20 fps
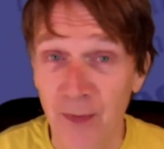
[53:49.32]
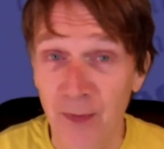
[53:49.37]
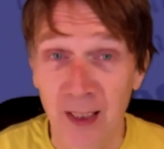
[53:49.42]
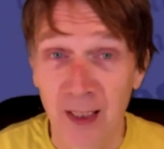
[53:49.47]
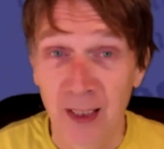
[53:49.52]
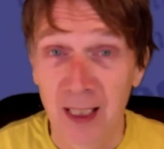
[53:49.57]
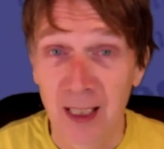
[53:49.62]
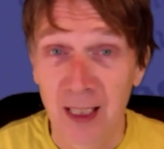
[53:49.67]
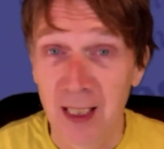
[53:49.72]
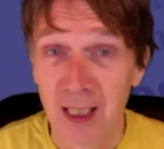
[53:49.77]

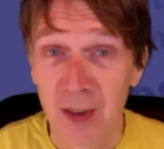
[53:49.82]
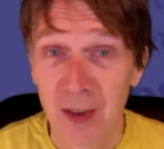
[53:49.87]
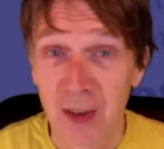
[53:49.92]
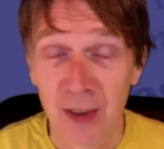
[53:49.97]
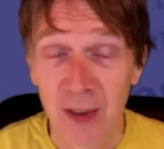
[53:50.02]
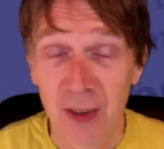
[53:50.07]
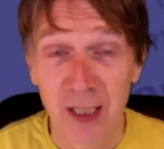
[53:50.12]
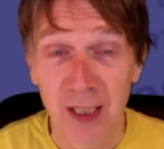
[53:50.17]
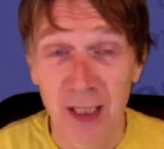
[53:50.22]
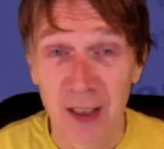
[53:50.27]
and
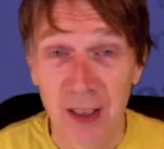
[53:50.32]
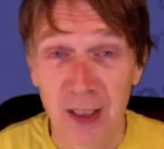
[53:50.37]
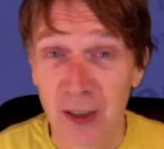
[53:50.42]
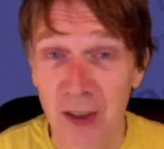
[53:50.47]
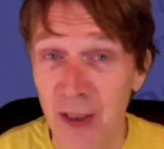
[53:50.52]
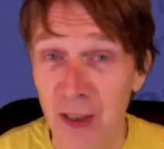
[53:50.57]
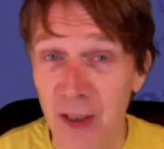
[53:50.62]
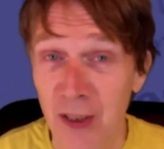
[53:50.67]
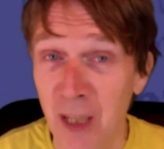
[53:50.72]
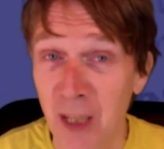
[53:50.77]
the
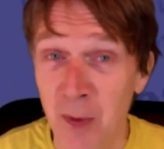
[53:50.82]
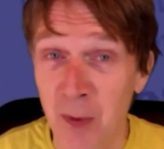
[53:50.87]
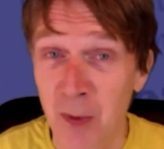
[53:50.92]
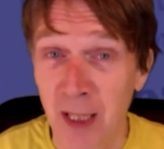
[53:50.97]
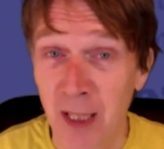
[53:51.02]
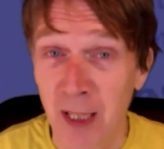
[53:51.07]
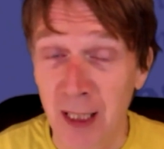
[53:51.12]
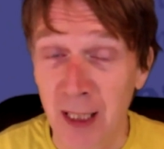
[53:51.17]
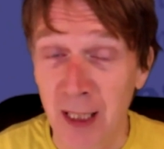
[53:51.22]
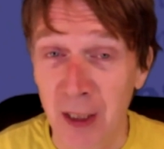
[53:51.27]
same
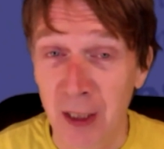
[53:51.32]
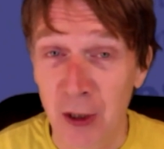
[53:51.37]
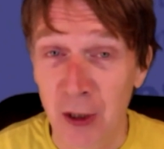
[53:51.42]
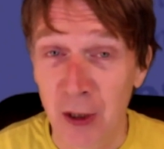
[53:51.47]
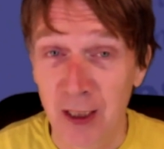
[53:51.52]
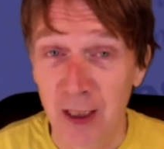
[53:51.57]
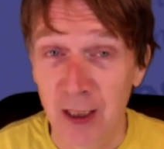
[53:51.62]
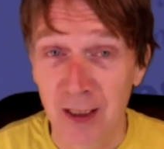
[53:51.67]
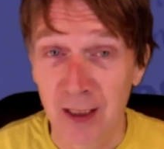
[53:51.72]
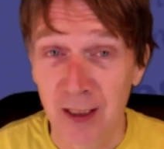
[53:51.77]

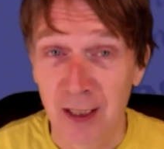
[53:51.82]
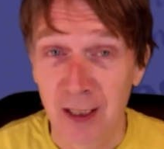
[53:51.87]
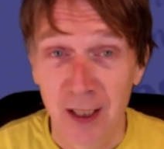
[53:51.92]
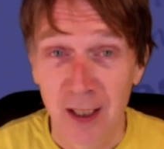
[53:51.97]
recognition.